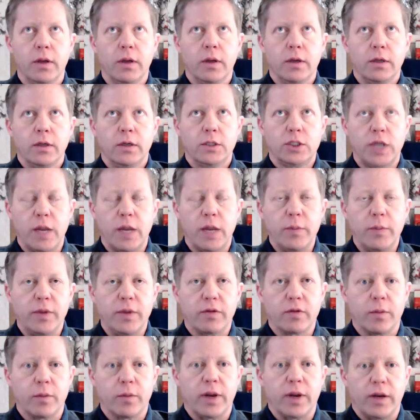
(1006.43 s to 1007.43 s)
shaming
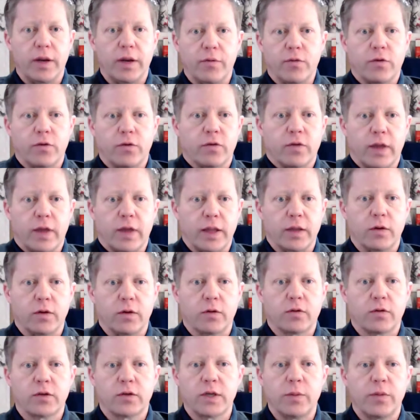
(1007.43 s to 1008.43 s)
somebody for selling
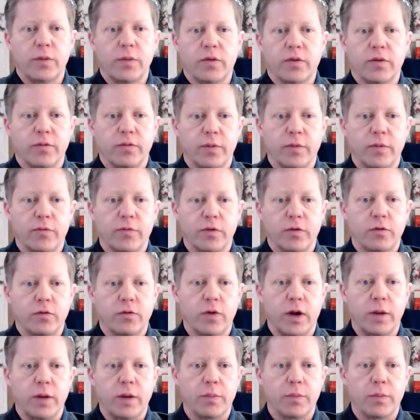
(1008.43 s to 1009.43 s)
or shaming someone for
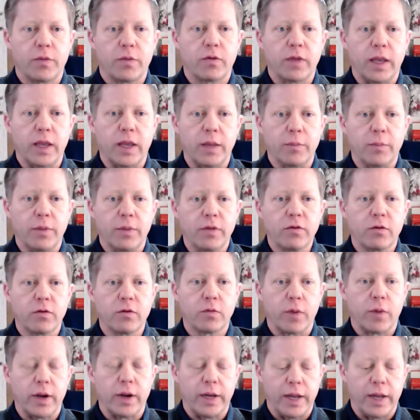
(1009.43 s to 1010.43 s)
trying to stay in
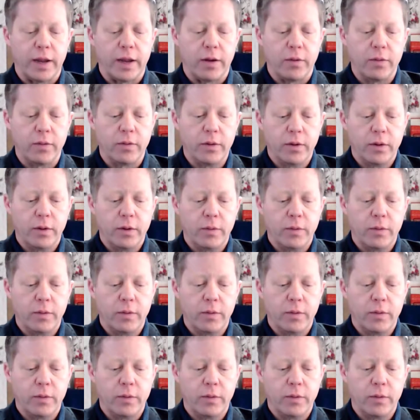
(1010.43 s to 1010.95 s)
business right now